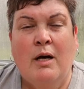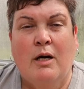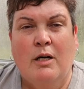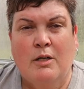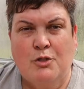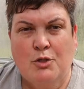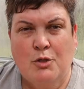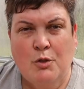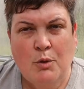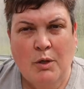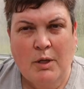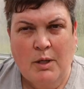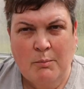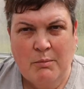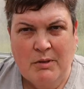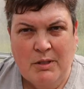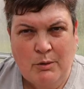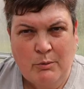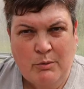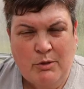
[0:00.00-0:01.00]
I do hope
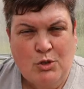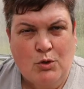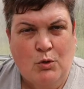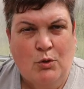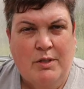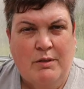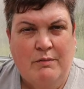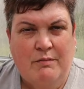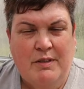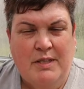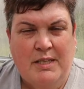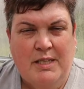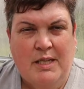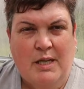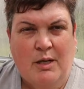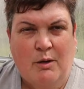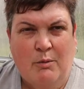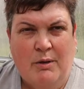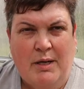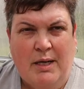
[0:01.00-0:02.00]
that you enjoyed the
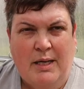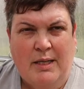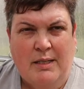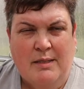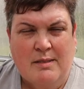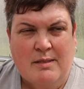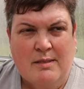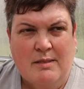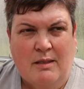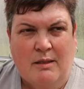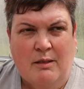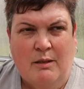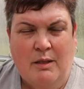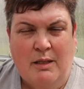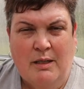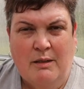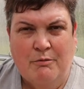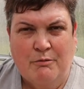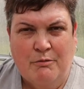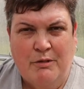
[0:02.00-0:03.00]
video, and I
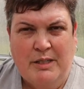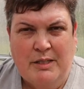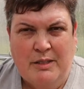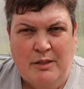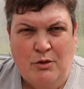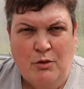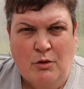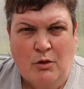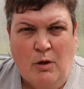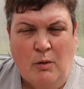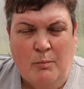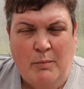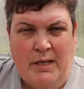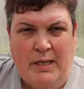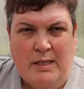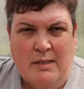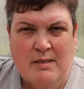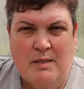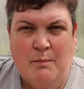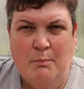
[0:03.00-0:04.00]
love reading your
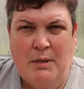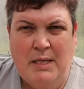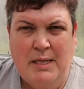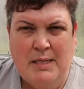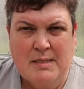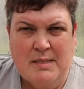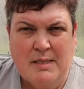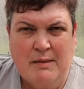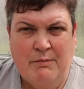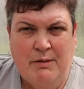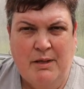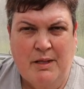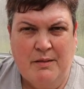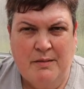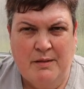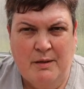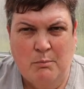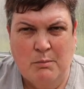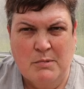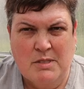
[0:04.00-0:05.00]
comments, and please give it a
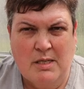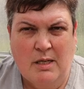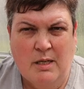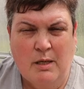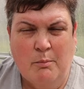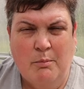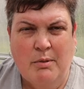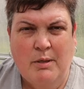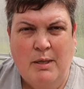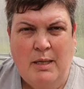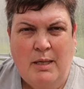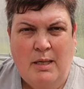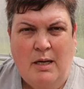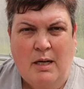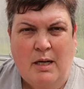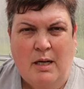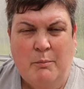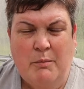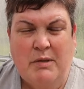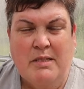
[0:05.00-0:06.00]
thumbs up.
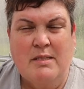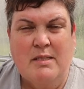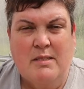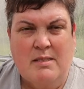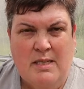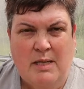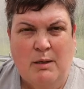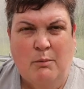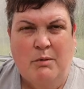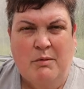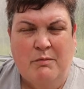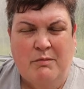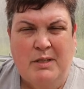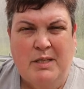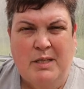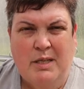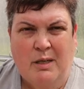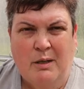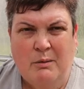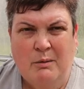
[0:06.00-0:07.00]
It does help the
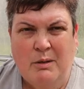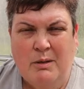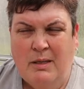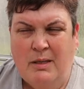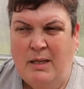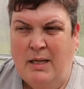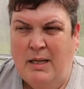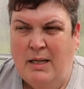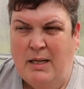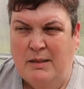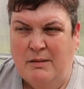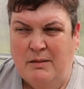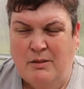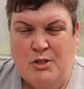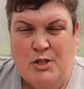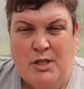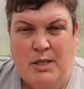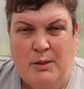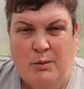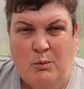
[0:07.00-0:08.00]
video and the
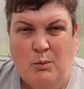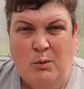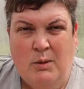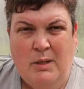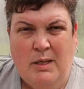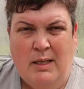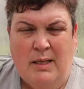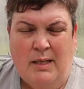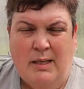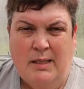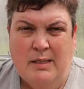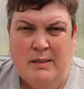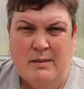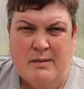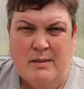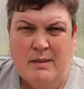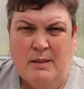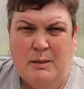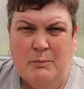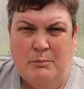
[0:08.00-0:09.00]
channel,
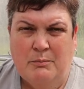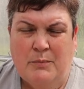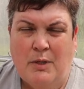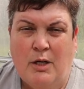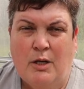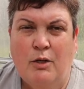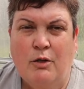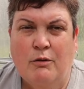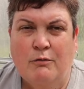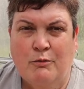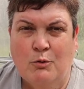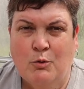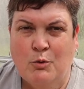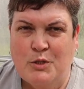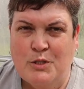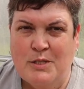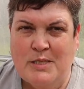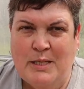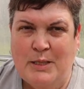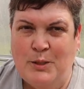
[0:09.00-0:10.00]
and I look forward
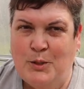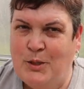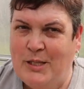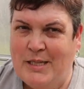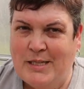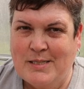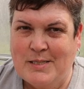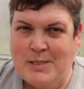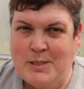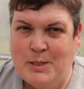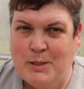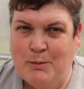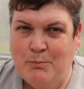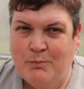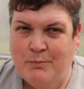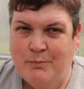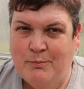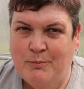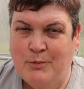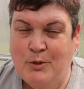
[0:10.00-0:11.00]
to seeing you next time.
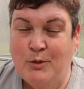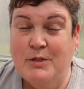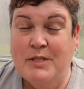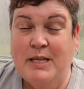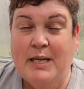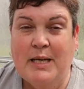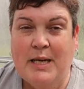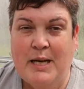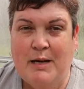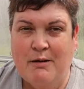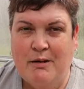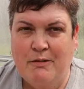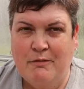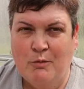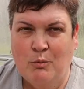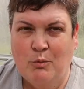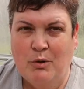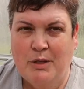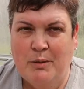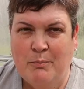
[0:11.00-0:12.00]
You take care,
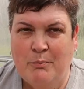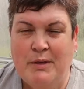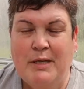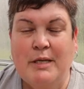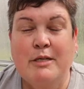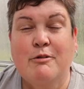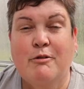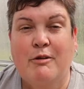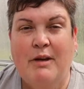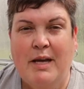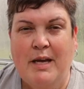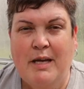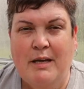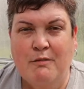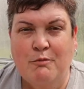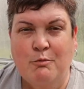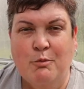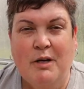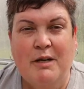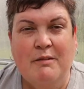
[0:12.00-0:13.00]
everyone. Be
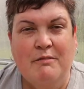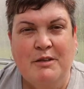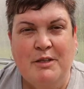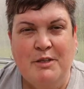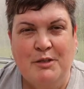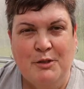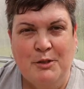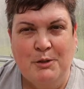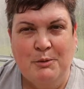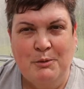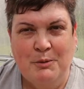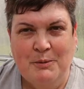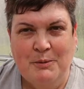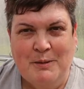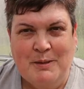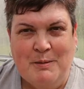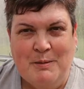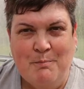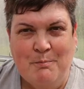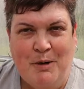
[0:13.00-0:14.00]
creative, whatever you do.
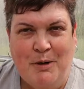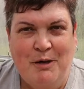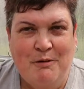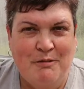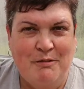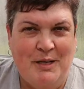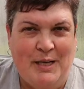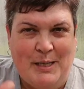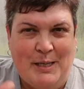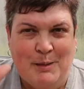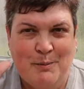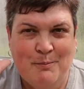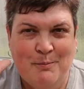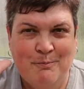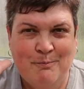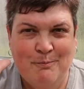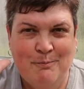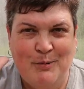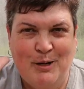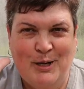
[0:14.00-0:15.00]
Bye for now.
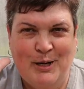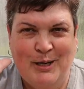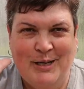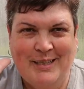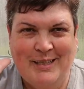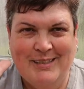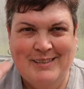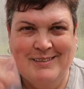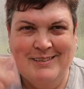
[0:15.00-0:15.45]
Bye.